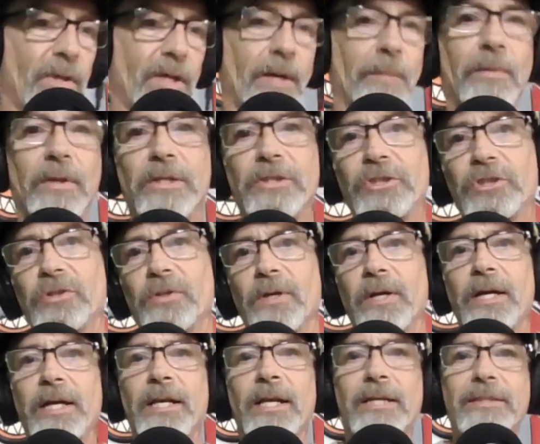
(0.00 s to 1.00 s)
I'm going to
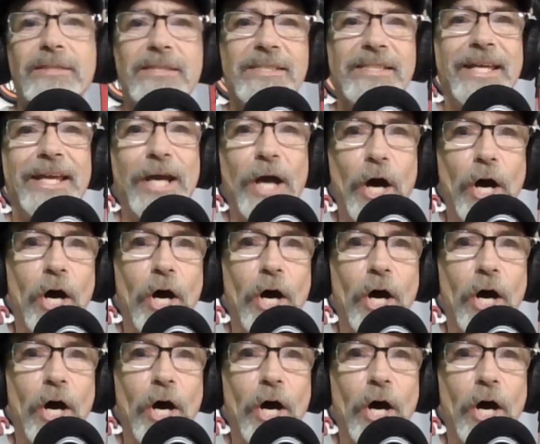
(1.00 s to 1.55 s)
try not to say